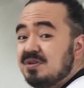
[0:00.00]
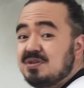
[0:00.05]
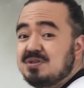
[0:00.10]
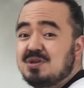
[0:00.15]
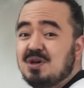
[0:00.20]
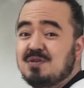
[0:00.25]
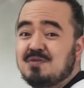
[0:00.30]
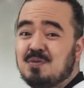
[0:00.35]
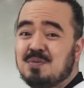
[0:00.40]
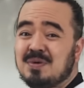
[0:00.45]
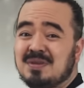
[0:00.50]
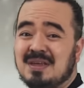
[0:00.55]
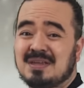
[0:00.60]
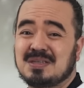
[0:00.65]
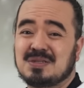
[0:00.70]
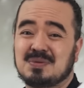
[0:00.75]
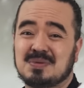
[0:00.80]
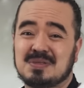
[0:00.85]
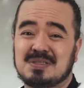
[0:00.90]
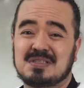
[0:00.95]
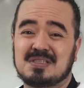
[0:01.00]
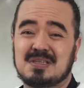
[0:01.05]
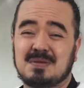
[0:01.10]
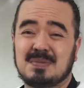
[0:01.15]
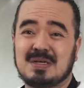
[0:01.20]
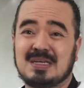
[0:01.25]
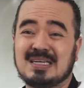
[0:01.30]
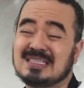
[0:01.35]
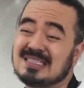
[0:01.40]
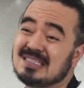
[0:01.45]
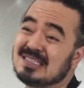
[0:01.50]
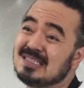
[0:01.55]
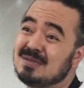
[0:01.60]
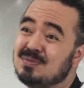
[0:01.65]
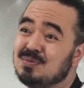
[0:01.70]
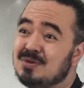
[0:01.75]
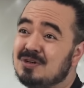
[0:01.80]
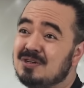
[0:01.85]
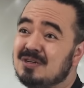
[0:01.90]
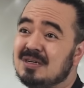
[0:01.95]
the stove. I'll bring that to a simmer and
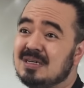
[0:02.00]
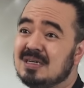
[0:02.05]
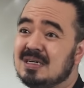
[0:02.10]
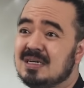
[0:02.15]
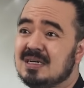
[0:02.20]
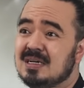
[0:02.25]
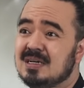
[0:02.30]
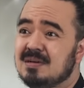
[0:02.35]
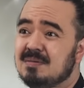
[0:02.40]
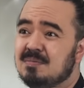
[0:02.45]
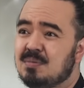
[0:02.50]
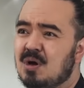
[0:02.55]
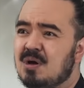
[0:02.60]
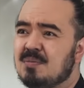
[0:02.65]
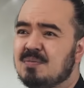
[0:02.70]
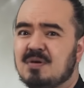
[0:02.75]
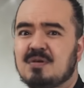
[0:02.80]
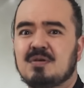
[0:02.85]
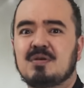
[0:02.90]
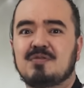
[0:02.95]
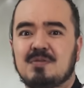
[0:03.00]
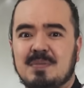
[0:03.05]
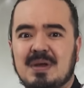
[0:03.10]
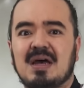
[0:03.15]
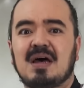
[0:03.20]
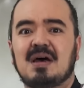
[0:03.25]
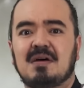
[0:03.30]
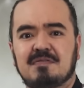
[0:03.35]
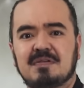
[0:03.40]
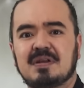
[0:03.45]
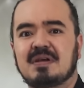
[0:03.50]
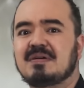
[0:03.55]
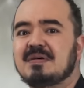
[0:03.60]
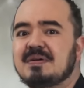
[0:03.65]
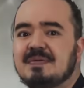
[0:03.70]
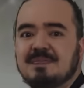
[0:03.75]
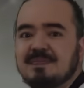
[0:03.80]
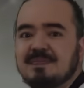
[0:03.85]
simmer it probably for about half an hour.